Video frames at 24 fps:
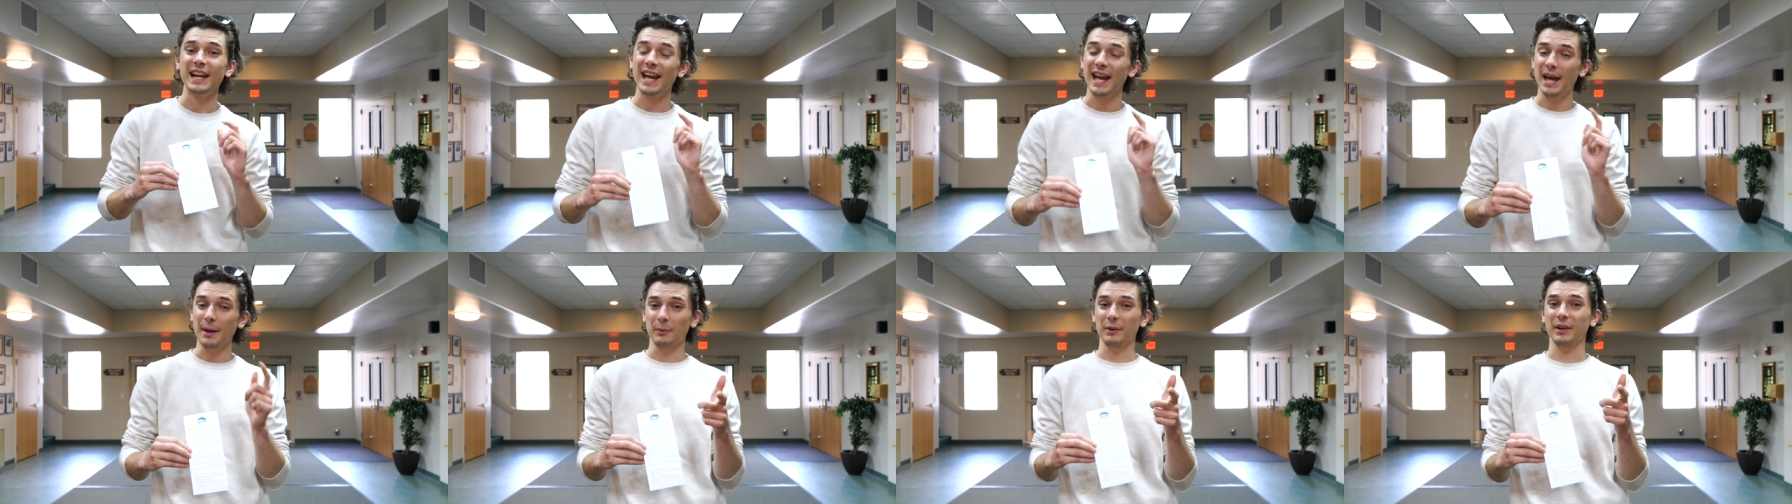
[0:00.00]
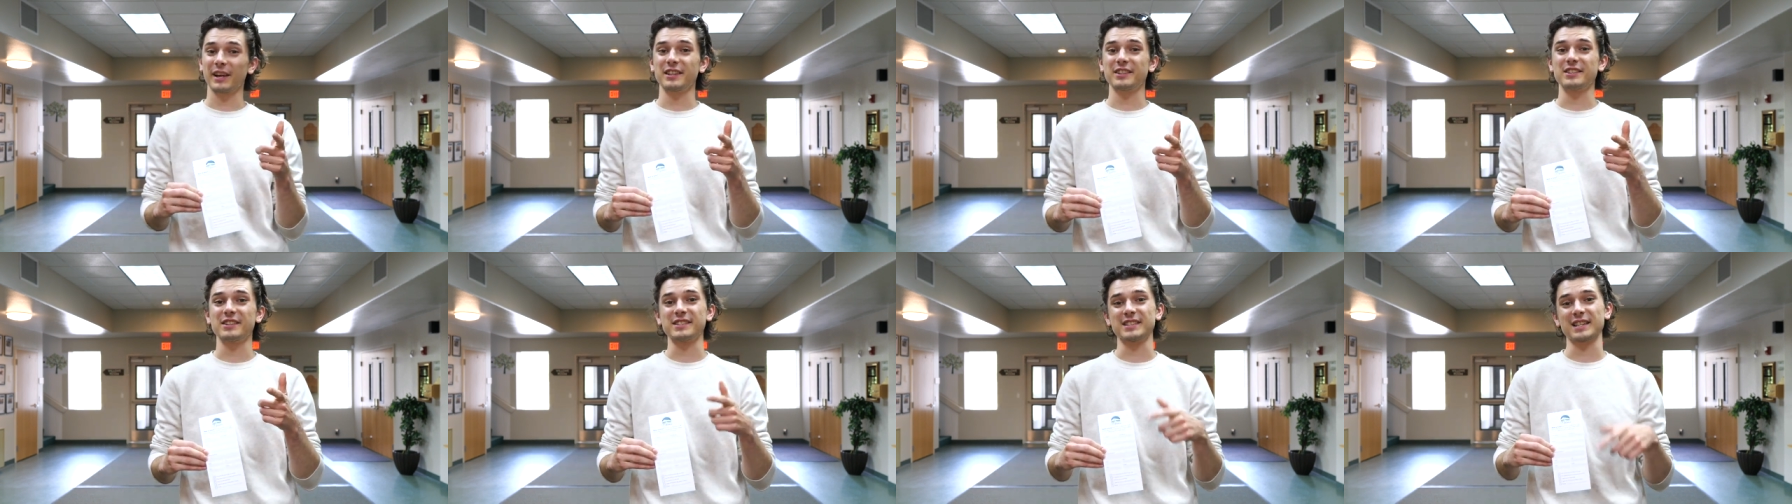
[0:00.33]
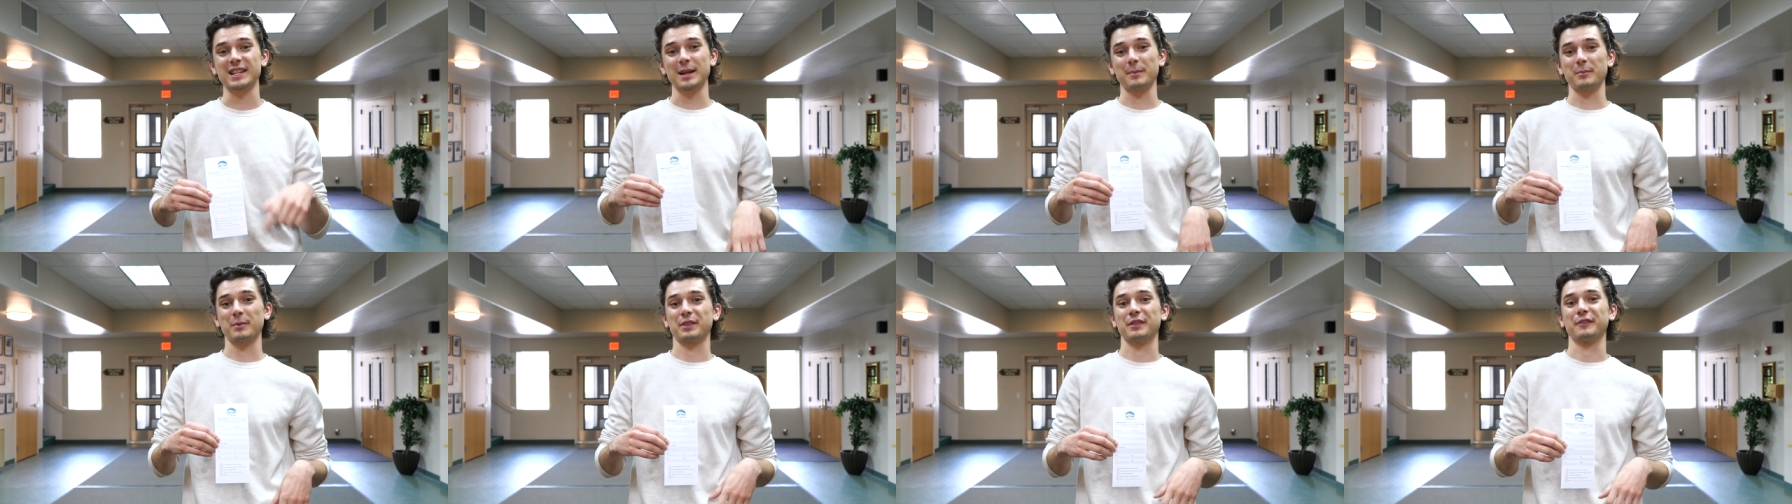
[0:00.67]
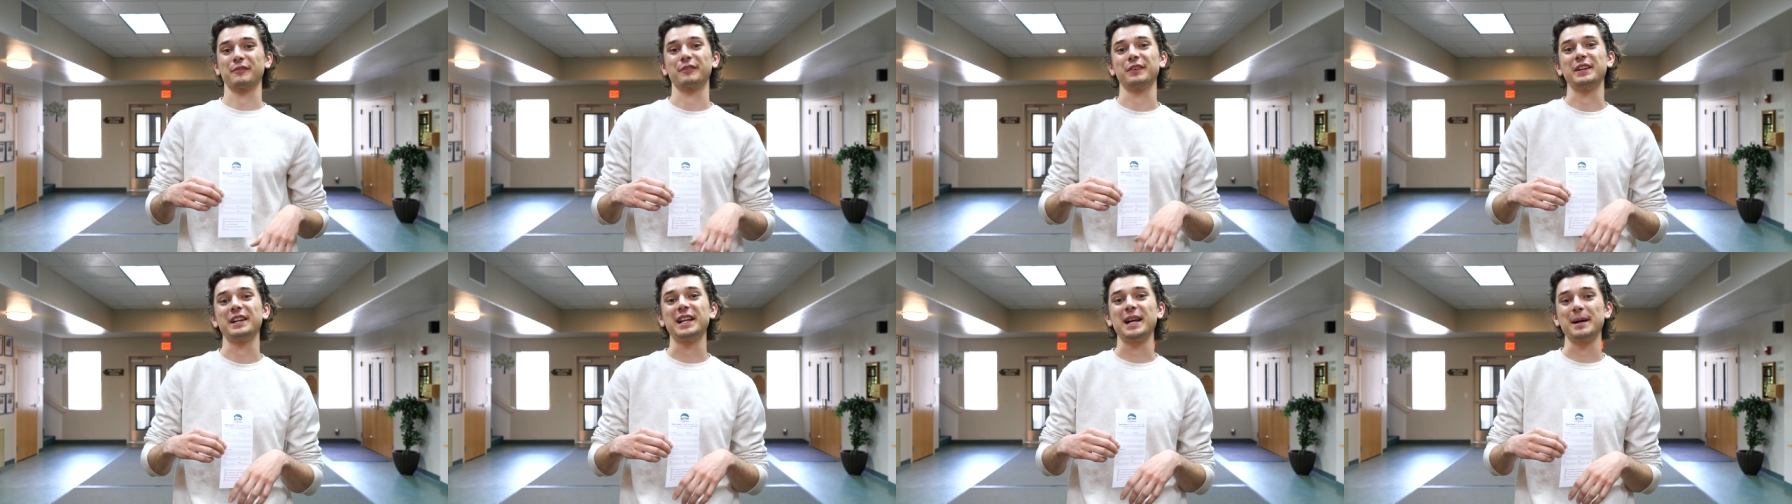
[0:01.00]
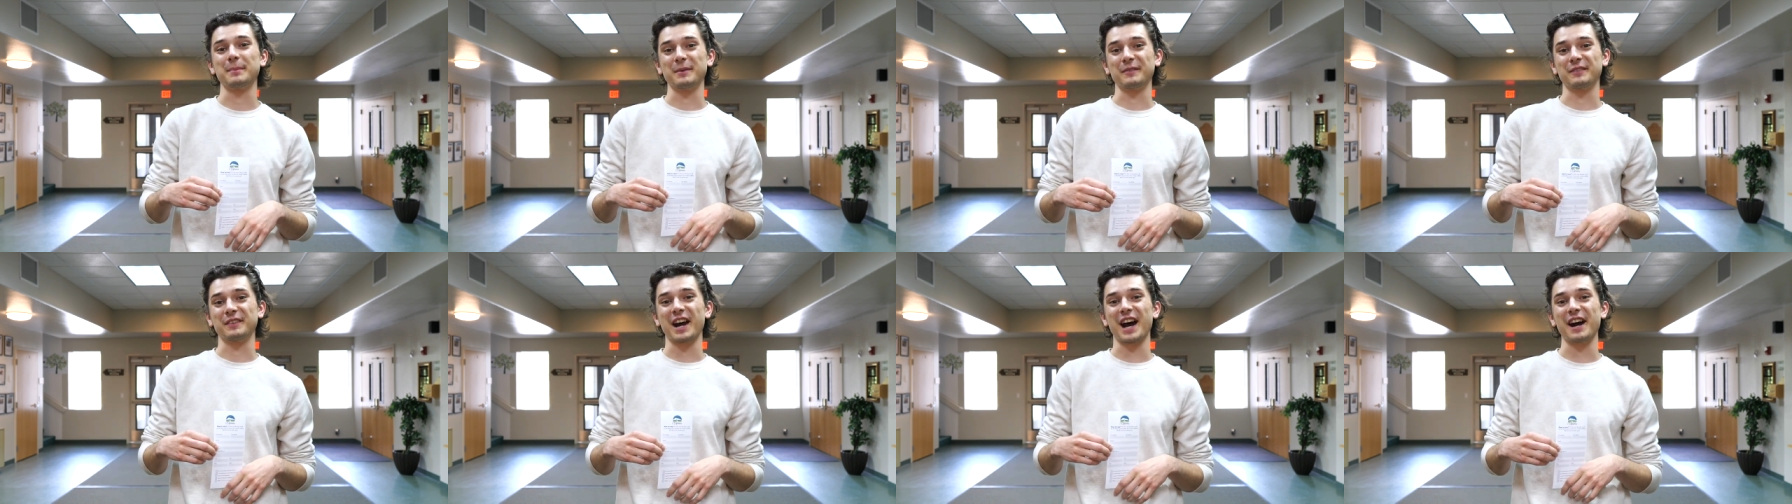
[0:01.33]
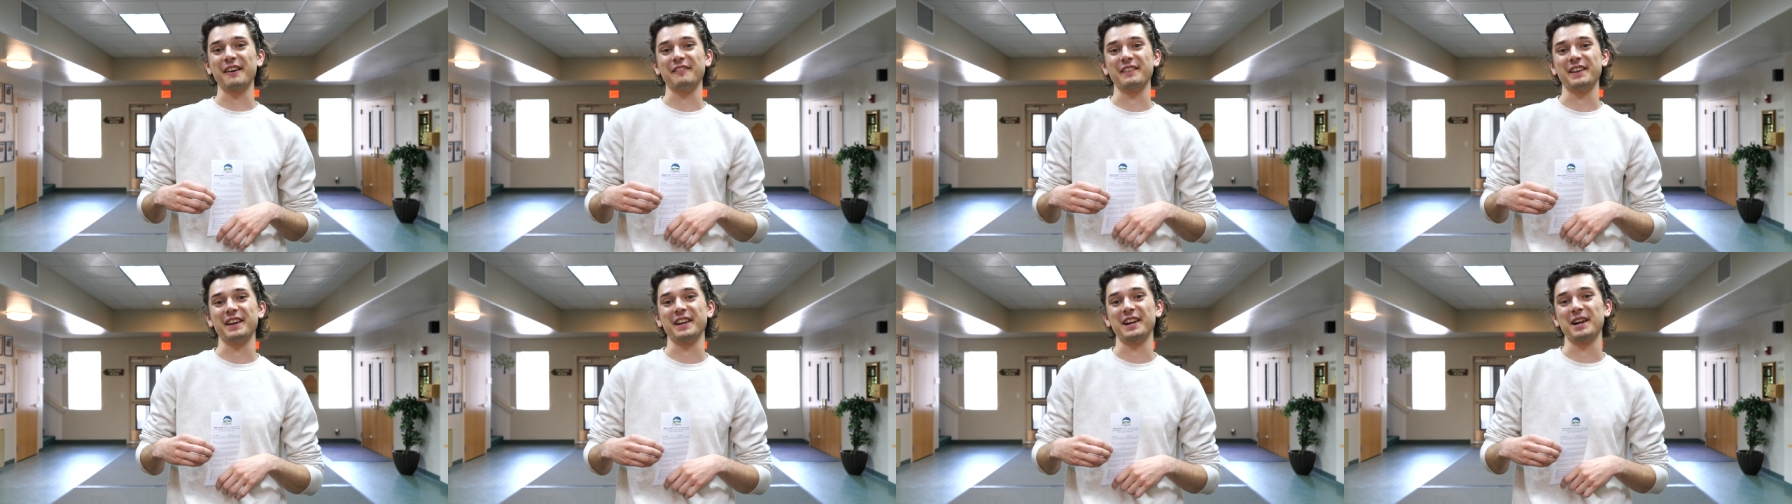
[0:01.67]
and we'll get you set up with a free cup of
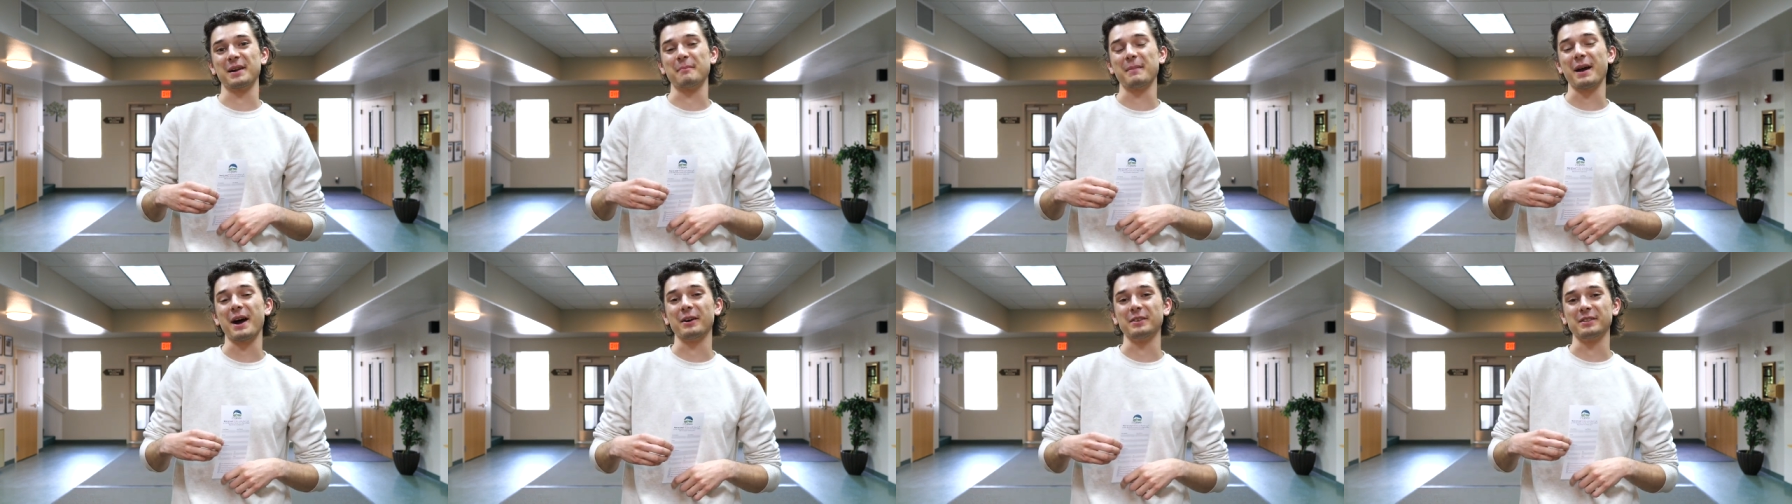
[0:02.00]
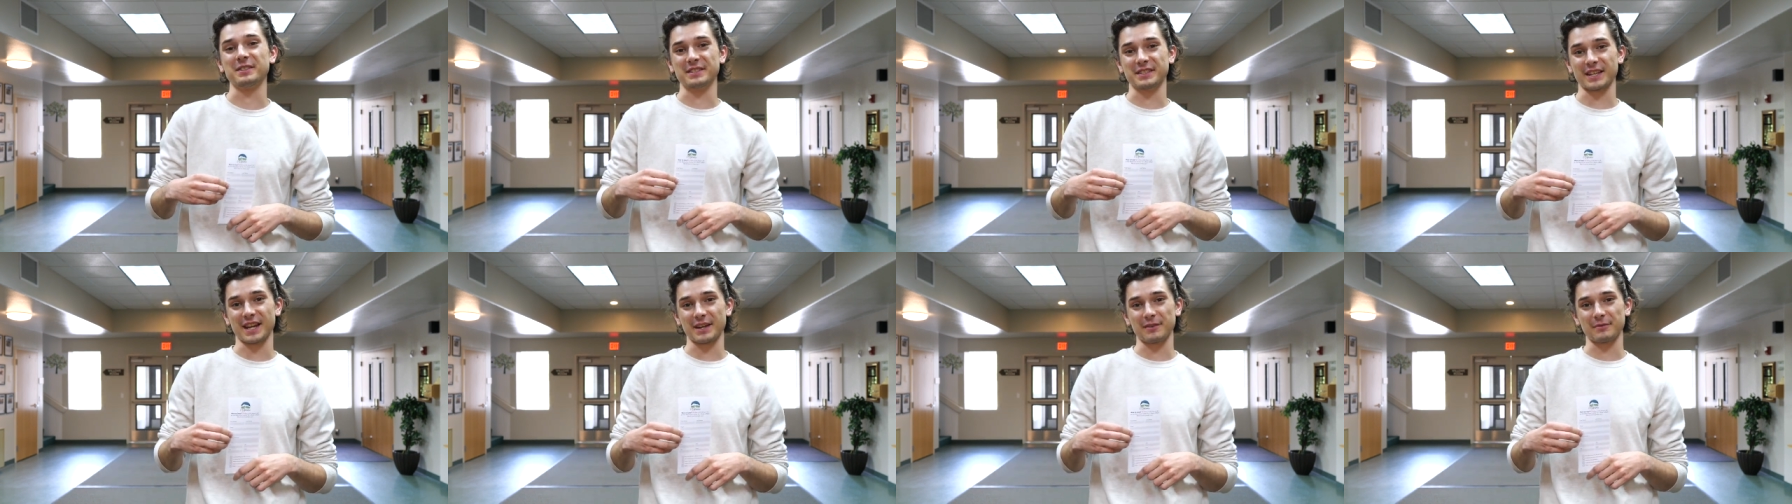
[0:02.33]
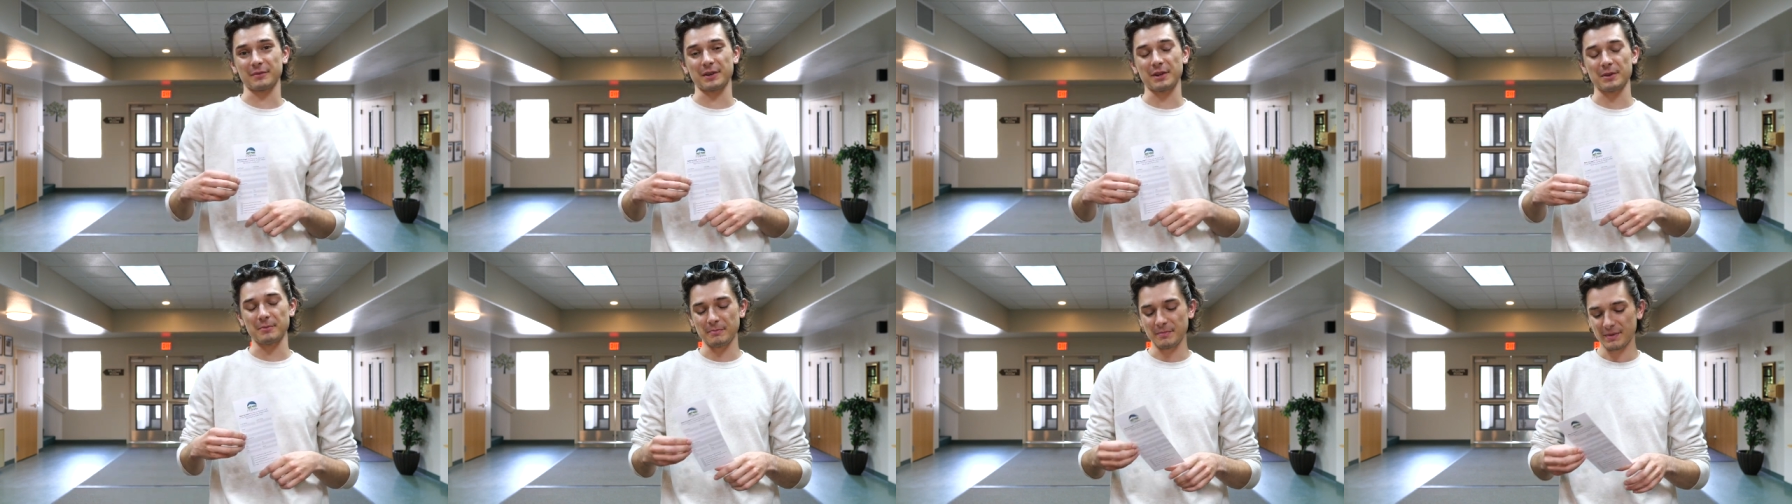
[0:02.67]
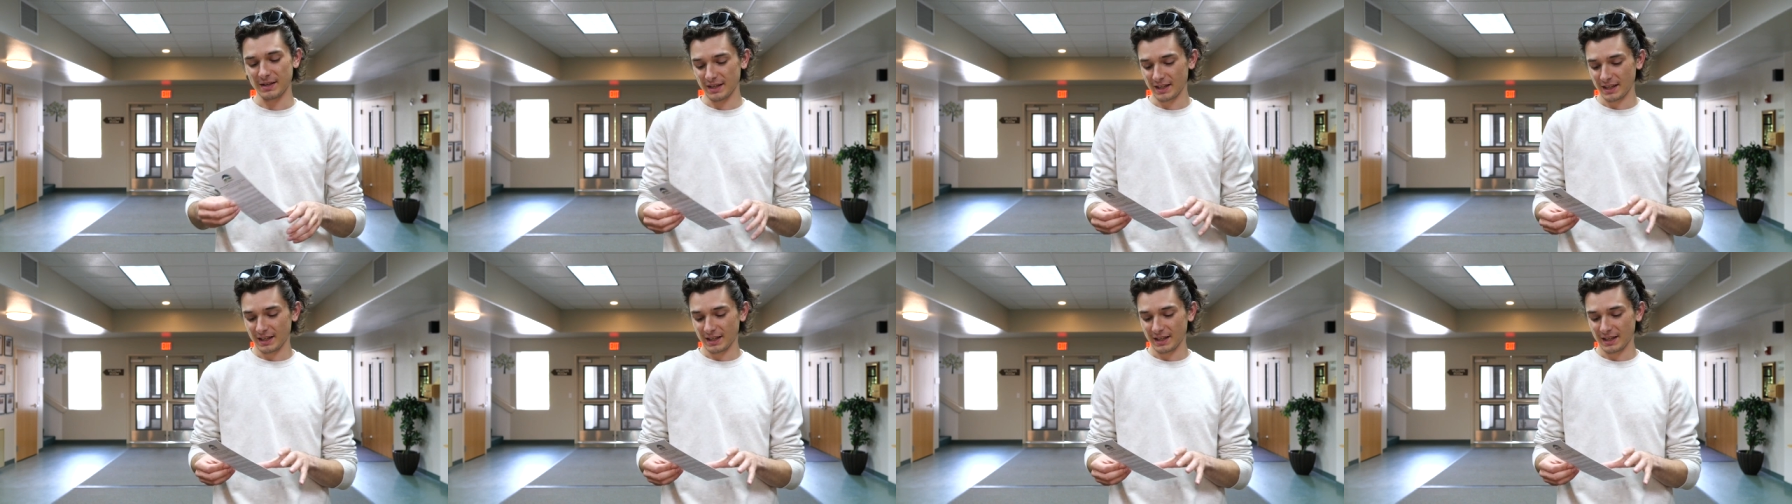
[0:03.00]
coffee at our Mountainside room.